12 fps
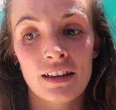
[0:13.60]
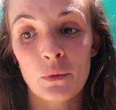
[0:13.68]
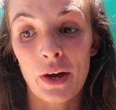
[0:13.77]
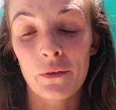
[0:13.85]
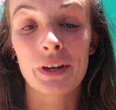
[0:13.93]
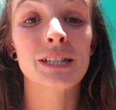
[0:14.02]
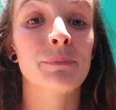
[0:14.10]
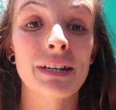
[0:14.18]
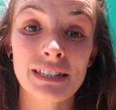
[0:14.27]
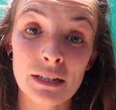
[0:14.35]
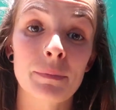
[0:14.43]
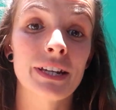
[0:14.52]
well, it's
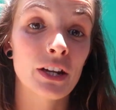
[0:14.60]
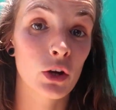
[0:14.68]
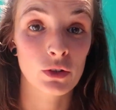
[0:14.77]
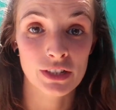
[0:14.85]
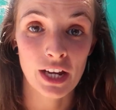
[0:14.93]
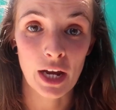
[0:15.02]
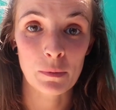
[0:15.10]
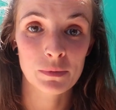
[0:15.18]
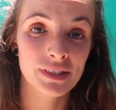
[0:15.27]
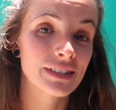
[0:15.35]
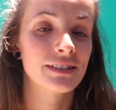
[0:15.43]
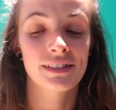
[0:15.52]
basically been a long time
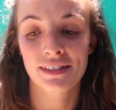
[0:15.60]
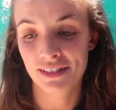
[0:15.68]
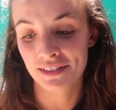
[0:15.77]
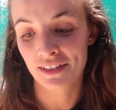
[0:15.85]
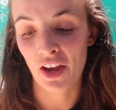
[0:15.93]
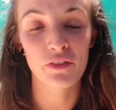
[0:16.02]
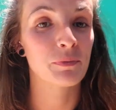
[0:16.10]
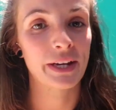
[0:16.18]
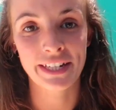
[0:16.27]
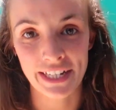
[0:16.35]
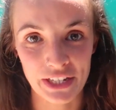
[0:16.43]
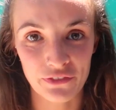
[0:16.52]
since I've
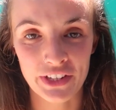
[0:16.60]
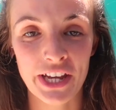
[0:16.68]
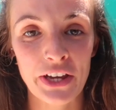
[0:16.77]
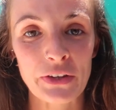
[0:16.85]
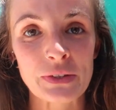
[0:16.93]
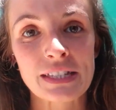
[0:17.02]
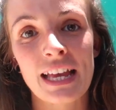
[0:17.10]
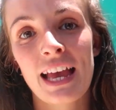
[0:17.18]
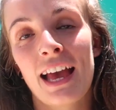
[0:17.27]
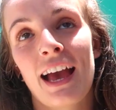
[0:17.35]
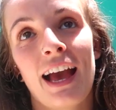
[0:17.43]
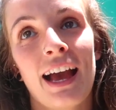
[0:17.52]
made any videos,
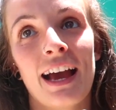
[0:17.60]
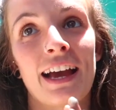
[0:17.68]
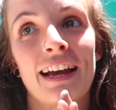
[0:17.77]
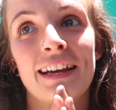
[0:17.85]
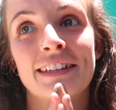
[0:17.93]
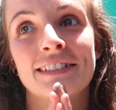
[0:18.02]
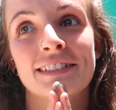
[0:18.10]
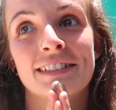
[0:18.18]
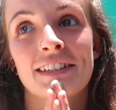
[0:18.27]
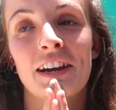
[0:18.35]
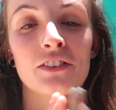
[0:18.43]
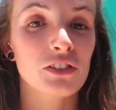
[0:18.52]
and
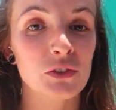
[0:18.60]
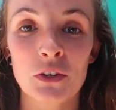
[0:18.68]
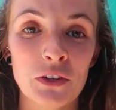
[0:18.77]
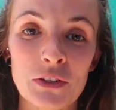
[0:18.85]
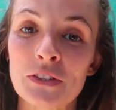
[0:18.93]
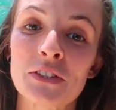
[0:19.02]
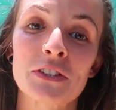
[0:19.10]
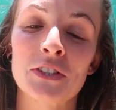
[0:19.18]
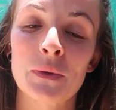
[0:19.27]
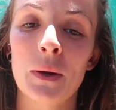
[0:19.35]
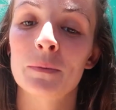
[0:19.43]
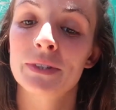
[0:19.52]
I've just got lots
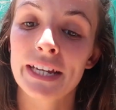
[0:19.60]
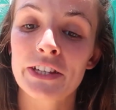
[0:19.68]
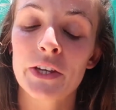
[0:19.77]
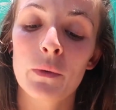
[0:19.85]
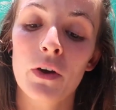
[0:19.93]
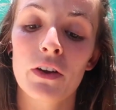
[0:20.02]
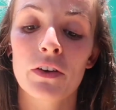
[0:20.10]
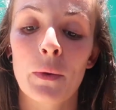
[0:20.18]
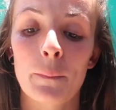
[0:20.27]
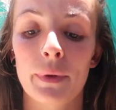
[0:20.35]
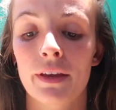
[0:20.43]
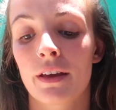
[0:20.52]
to update you
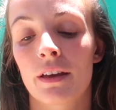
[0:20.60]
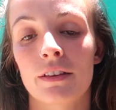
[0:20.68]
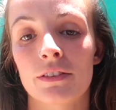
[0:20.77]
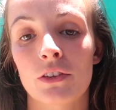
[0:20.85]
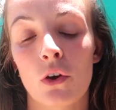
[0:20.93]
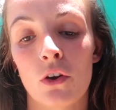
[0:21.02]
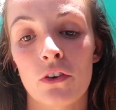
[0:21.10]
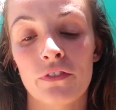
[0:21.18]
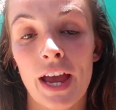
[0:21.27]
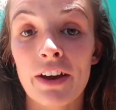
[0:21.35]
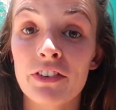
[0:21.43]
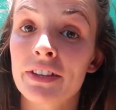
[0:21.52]
on because of
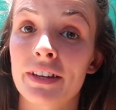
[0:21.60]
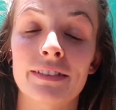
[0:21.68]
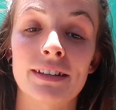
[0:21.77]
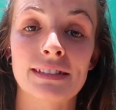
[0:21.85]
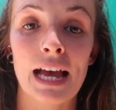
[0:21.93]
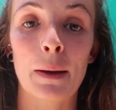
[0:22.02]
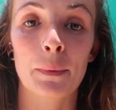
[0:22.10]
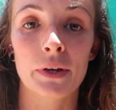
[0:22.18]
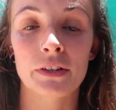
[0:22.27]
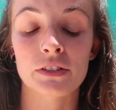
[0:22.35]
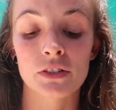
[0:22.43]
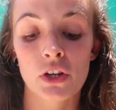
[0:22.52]
everything that's
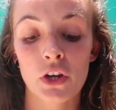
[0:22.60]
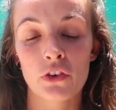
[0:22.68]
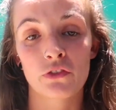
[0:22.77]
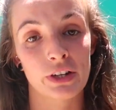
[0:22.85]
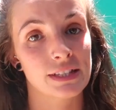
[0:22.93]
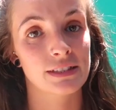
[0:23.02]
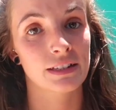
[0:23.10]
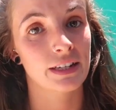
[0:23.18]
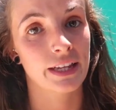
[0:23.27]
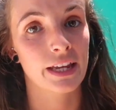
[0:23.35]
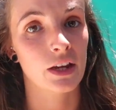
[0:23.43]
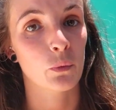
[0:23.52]
happened
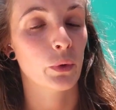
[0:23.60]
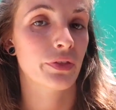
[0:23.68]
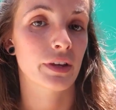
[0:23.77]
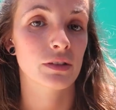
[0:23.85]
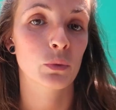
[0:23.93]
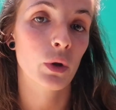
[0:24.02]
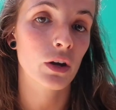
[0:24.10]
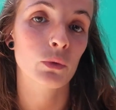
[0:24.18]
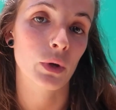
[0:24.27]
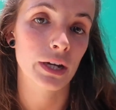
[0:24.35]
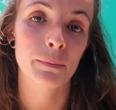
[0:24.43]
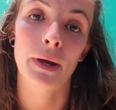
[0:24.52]
recently with this
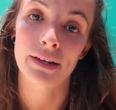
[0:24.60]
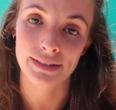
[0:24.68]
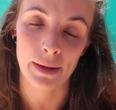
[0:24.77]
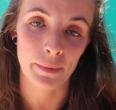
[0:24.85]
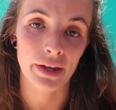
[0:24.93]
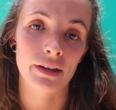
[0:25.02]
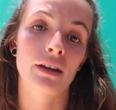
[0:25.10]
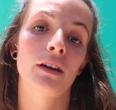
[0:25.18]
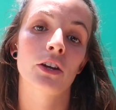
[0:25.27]
worldwide pandemic,